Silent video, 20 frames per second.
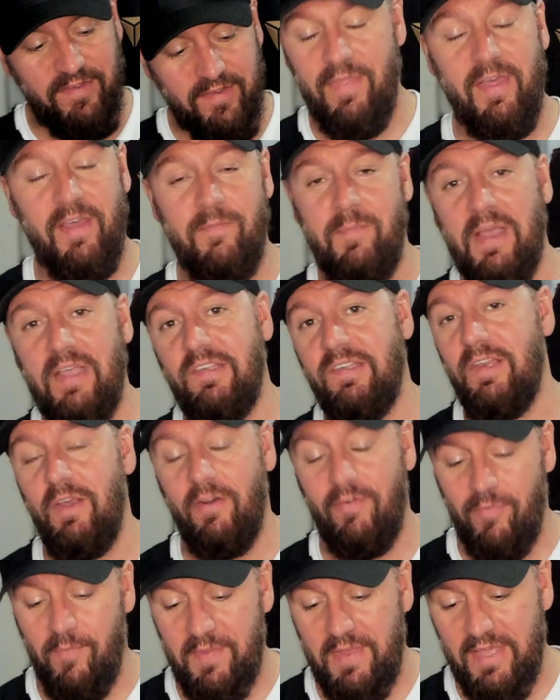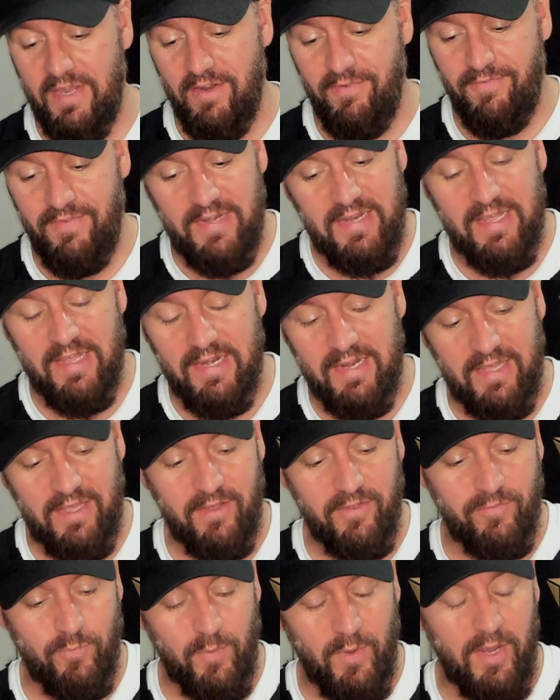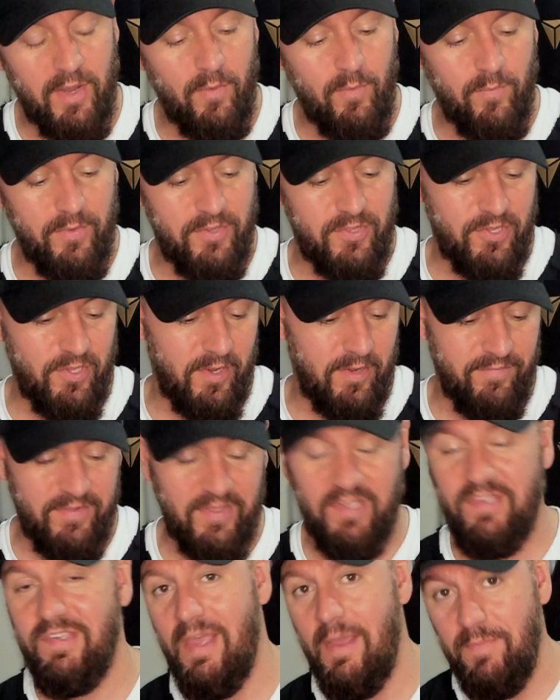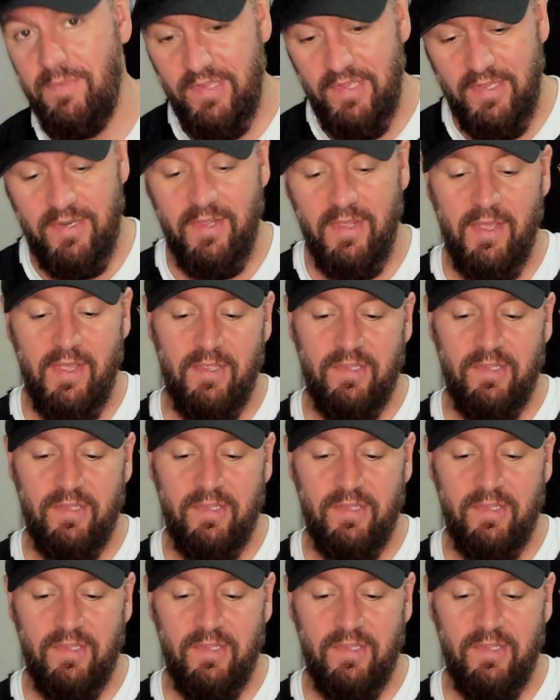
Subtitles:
They basically offer me an affiliate link as well, which I've accepted,